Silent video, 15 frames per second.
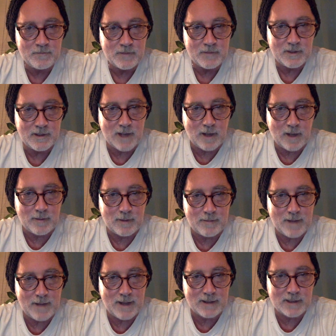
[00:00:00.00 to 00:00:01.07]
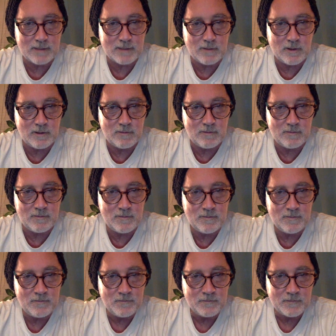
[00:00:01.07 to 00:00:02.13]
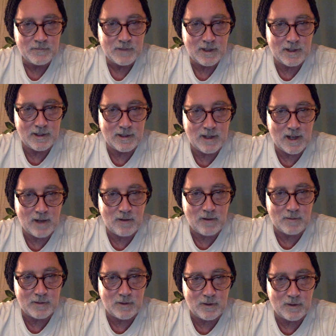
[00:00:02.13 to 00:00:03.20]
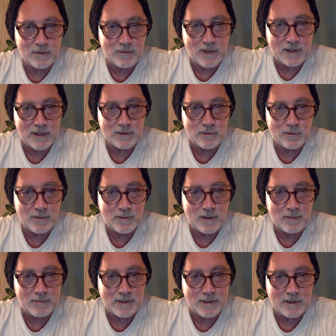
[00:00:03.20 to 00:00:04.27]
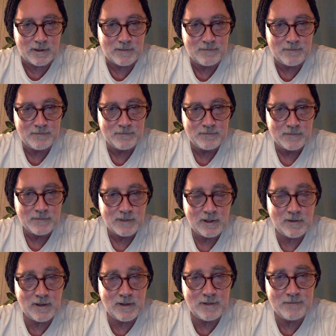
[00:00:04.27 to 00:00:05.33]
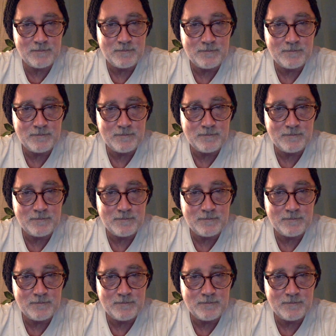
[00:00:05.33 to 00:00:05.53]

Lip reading: Now I'm at maximum, and now I'm going back to about middle. All right.